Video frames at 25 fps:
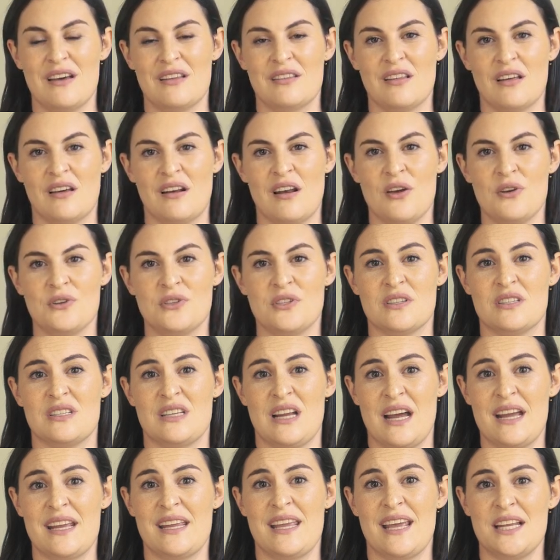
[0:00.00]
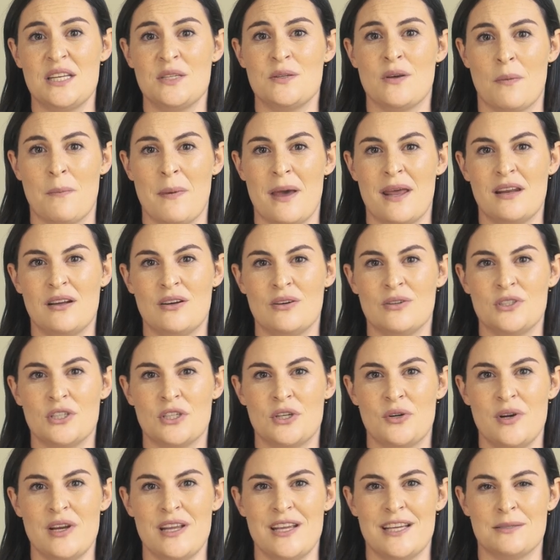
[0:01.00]
the closest I get to a medical
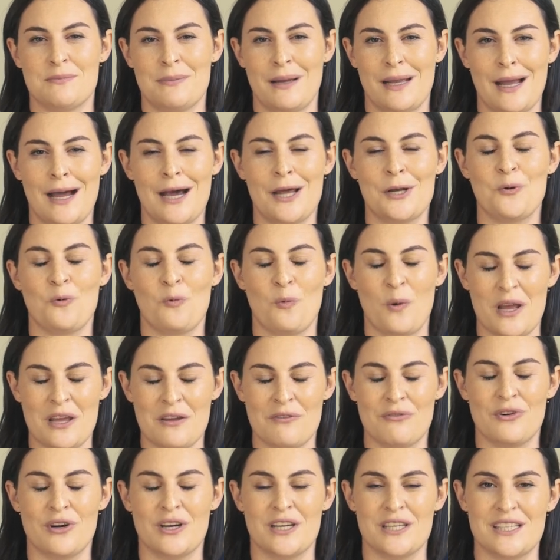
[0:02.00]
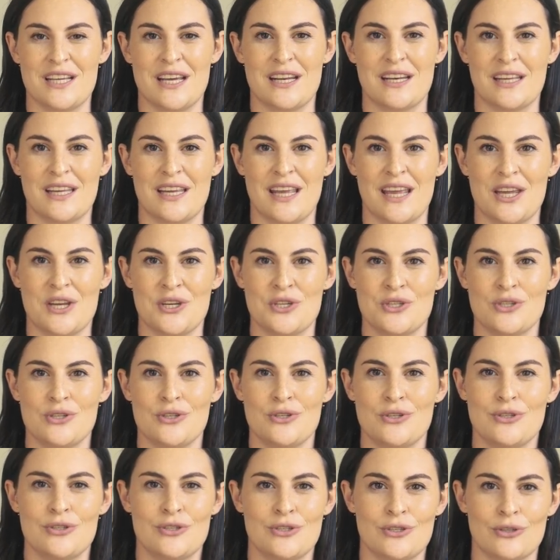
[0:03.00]
degree is my unwavering
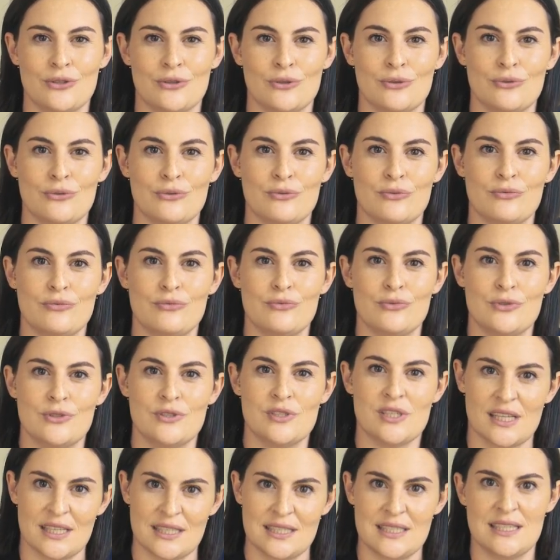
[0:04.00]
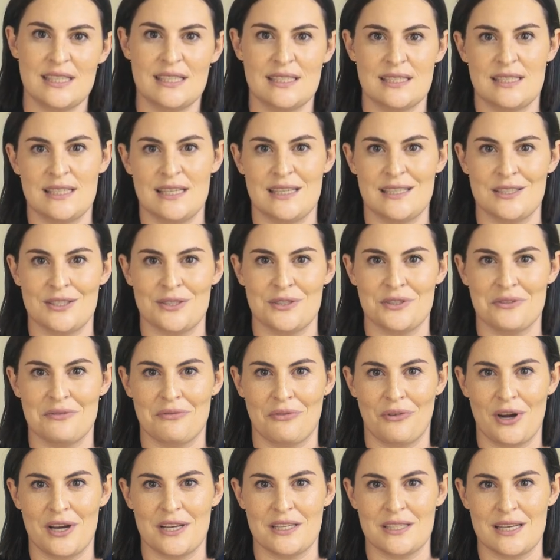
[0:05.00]
dedication to sixteen seasons
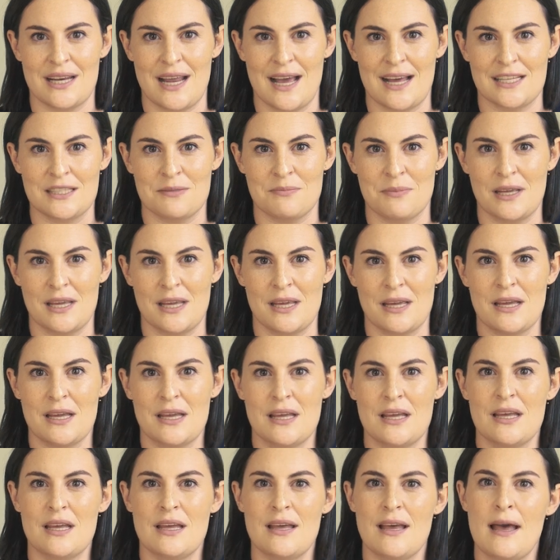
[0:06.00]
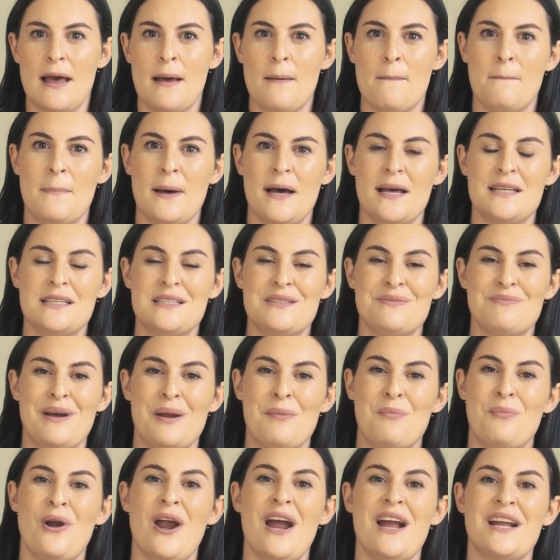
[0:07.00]
of Grey's Anatomy. But
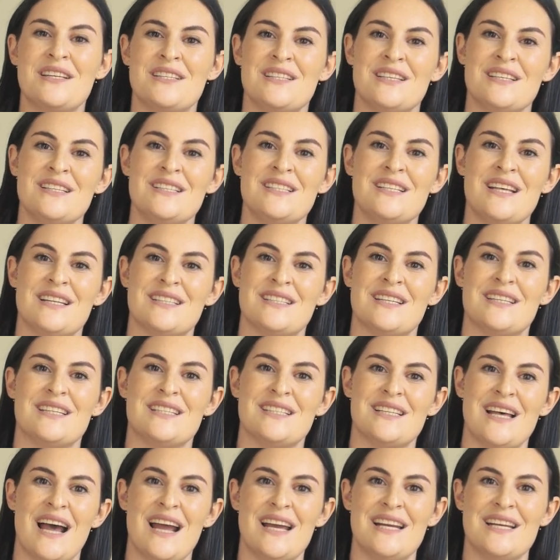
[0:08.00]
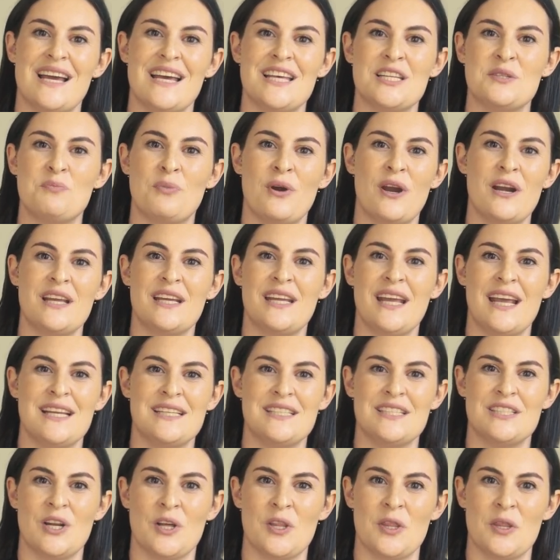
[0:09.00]
my practice as a designer is
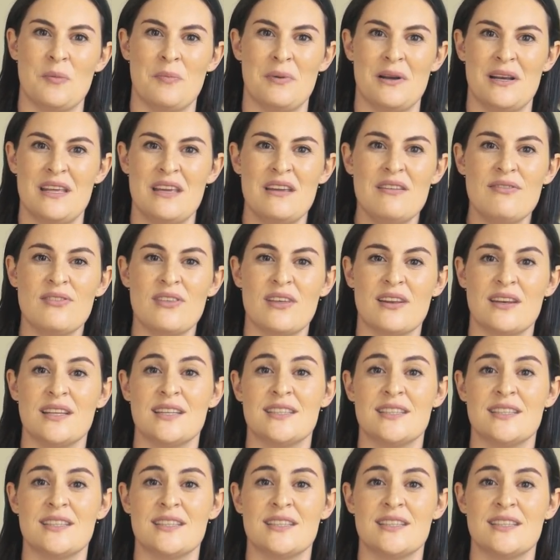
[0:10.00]
predicated on the belief that